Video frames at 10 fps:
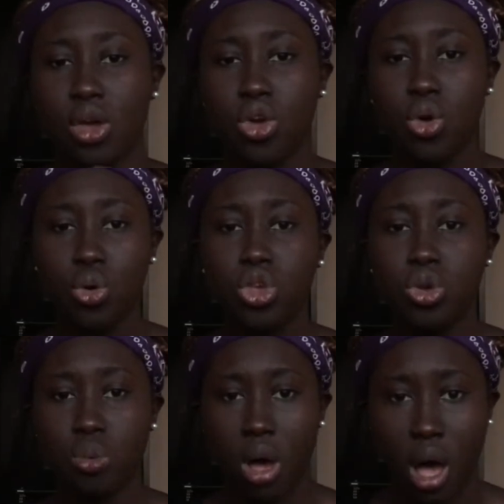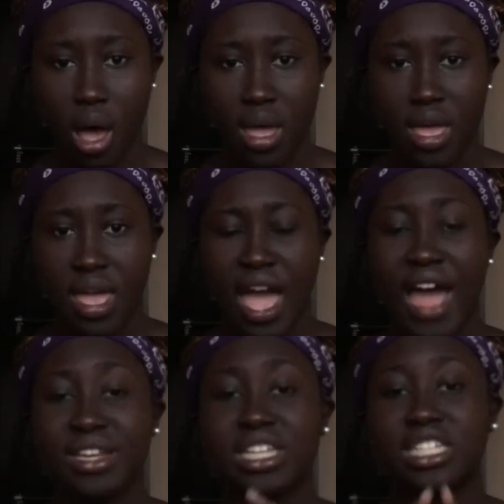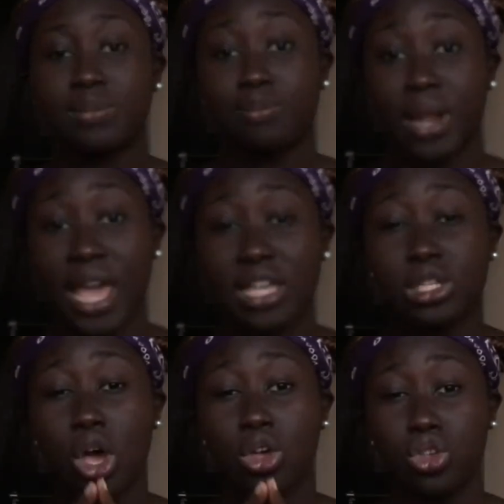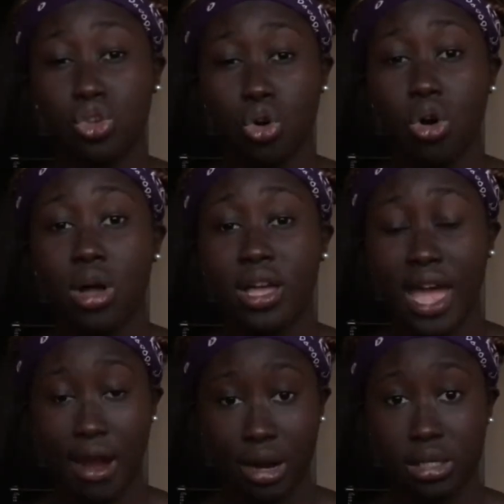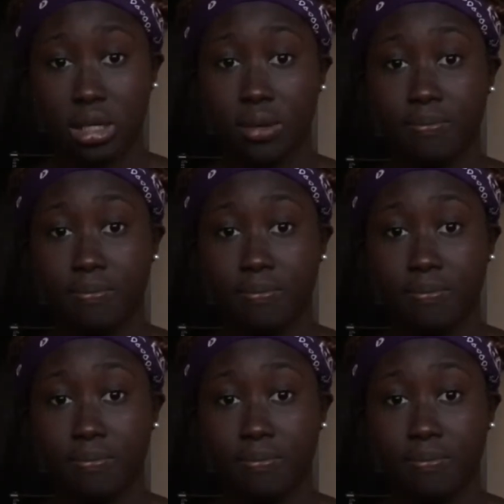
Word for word: who you are and displays your character.